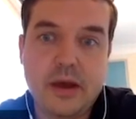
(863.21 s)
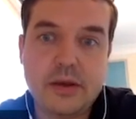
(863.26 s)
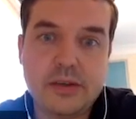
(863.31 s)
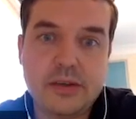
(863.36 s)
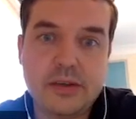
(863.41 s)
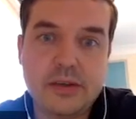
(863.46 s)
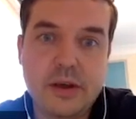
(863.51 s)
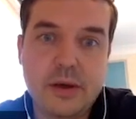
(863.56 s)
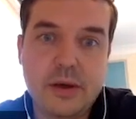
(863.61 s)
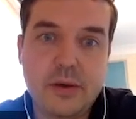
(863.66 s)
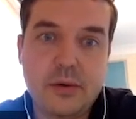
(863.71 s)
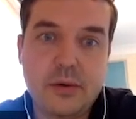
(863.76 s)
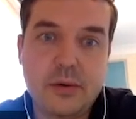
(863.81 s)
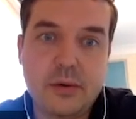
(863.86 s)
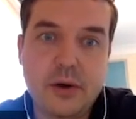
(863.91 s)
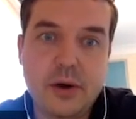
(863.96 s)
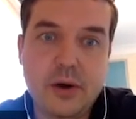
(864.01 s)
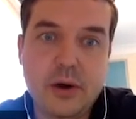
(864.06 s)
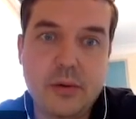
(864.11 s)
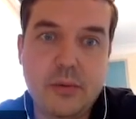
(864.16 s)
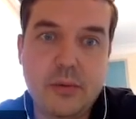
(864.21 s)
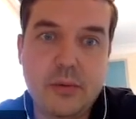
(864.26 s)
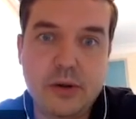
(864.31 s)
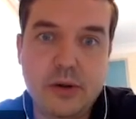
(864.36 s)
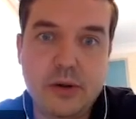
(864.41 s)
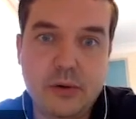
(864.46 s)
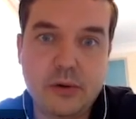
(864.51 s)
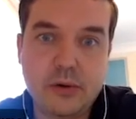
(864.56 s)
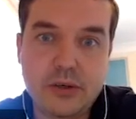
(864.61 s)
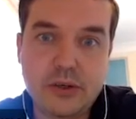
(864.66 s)
So we
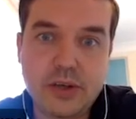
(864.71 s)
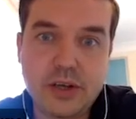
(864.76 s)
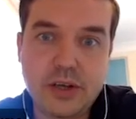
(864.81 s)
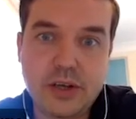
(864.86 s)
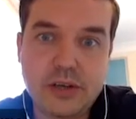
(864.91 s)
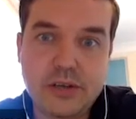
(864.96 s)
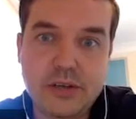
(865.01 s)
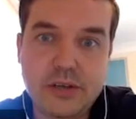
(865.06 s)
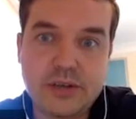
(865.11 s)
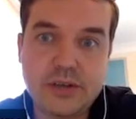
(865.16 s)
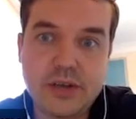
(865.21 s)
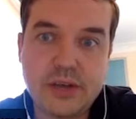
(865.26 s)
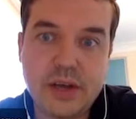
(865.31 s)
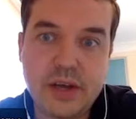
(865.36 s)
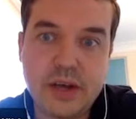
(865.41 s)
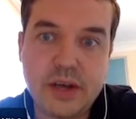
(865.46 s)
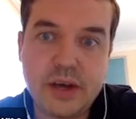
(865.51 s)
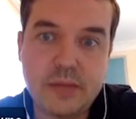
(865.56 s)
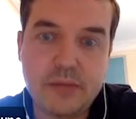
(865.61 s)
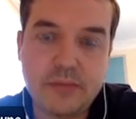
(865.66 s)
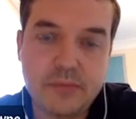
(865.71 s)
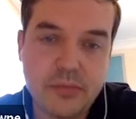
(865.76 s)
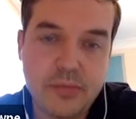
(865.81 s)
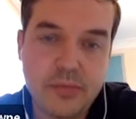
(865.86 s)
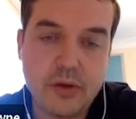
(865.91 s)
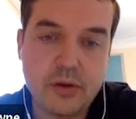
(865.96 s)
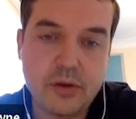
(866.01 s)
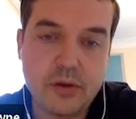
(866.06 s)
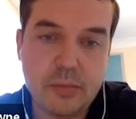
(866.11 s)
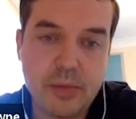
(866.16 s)
launched this on
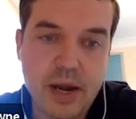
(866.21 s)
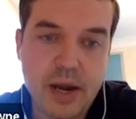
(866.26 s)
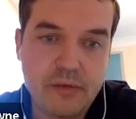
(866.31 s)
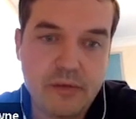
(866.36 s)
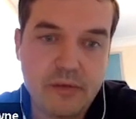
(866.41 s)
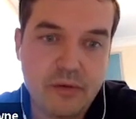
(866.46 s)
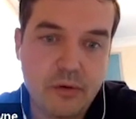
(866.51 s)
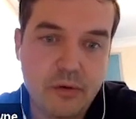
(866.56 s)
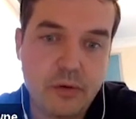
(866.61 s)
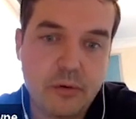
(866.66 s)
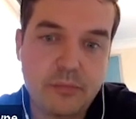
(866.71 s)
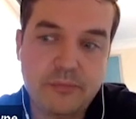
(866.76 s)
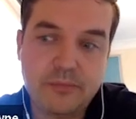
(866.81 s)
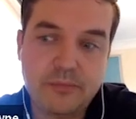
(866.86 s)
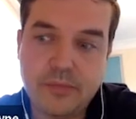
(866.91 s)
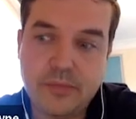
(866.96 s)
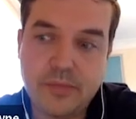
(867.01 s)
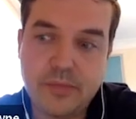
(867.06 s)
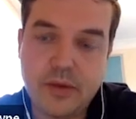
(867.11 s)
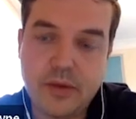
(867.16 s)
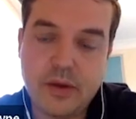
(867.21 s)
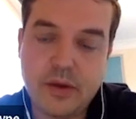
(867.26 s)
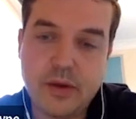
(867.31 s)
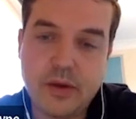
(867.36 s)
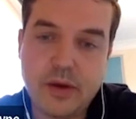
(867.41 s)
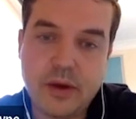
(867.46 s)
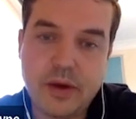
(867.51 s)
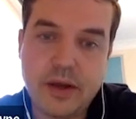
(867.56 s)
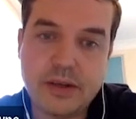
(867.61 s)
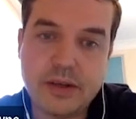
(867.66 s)
the platform
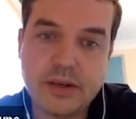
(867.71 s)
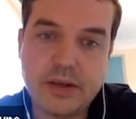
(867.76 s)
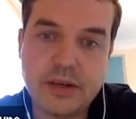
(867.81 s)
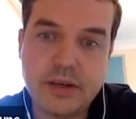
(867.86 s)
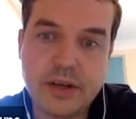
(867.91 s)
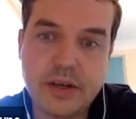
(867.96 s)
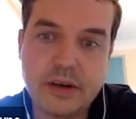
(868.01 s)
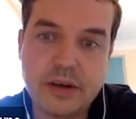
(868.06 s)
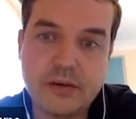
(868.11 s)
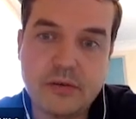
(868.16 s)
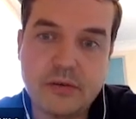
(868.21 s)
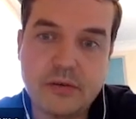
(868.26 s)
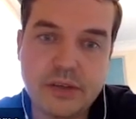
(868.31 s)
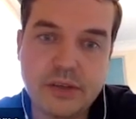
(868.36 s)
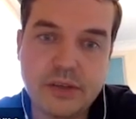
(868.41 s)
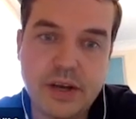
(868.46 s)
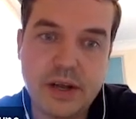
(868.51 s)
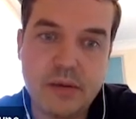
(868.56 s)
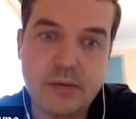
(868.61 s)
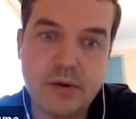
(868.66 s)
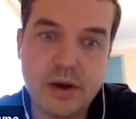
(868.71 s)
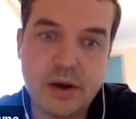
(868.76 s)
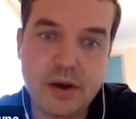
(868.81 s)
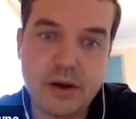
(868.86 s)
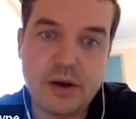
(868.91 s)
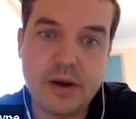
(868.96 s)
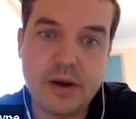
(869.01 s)
and across the network.